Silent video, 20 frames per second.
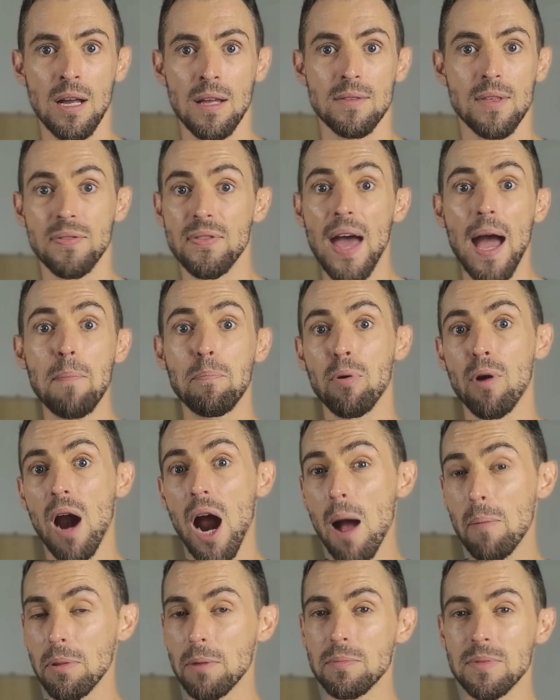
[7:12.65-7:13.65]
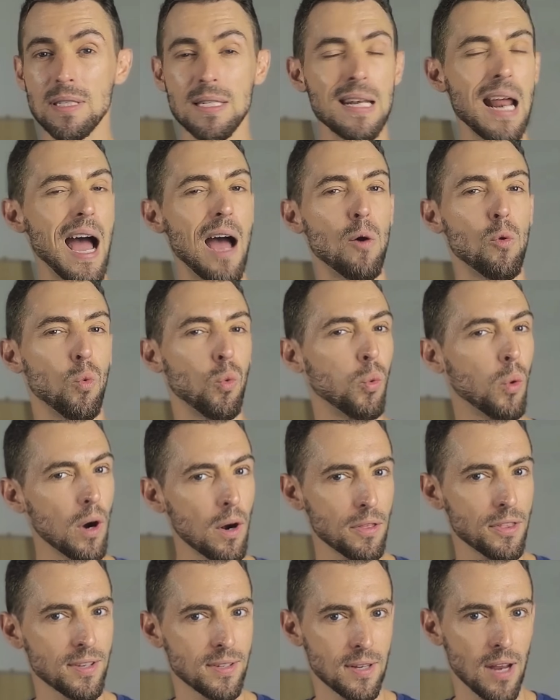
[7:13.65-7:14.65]
that problem's not
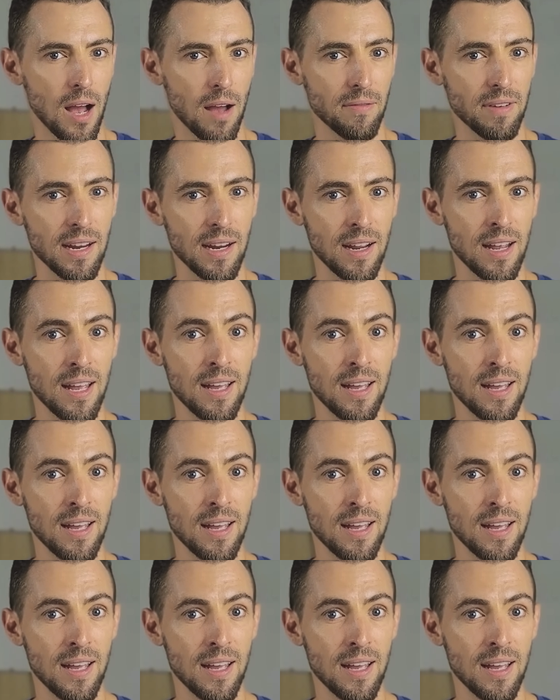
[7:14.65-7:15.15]
worth solving.